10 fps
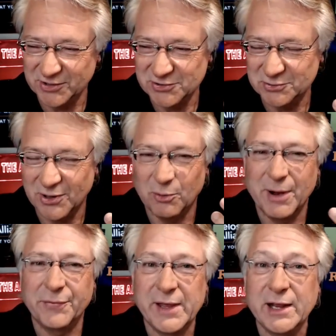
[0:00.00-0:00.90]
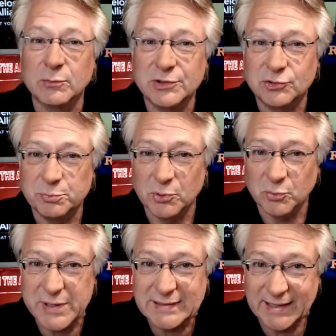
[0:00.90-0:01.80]
you know about the Henry Super
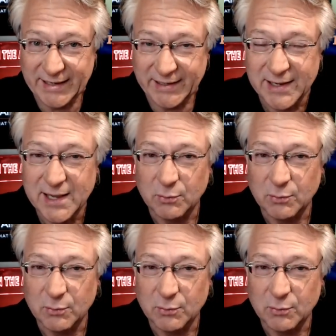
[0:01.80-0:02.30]
Relay.